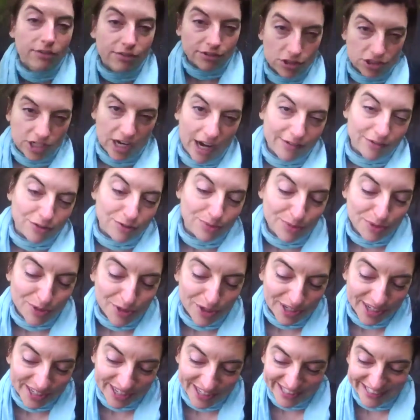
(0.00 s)
for travel
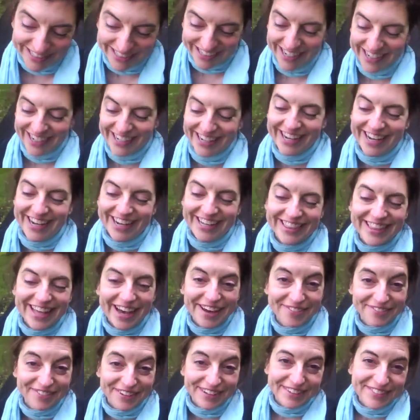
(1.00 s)
more, because in
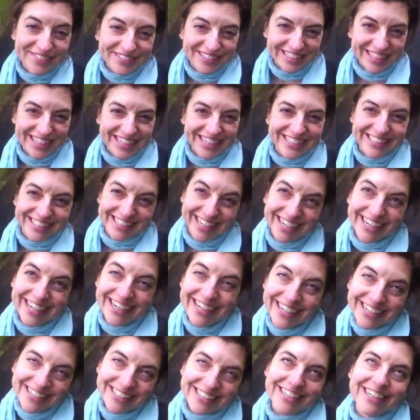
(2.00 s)
that film she goes
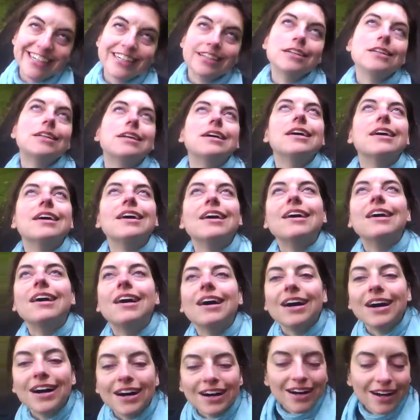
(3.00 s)
to Italy,
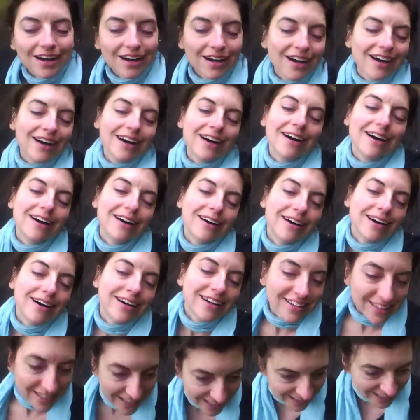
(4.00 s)

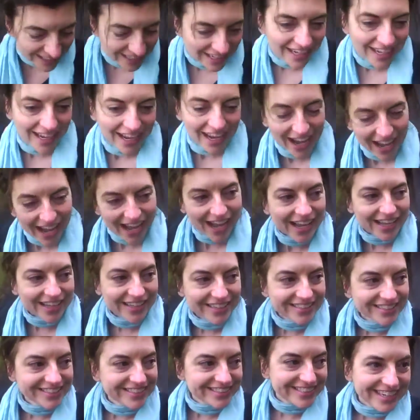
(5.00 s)

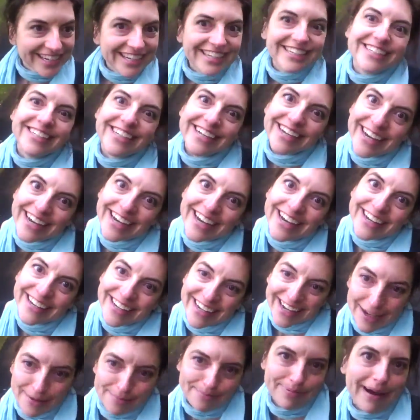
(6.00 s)
and India
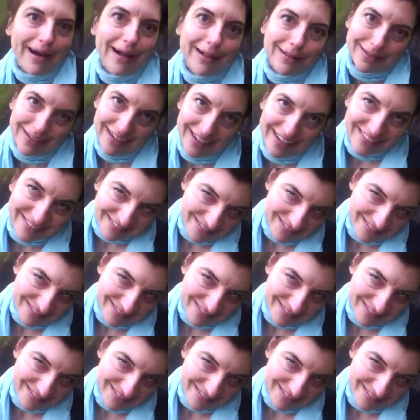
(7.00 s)
and Bali.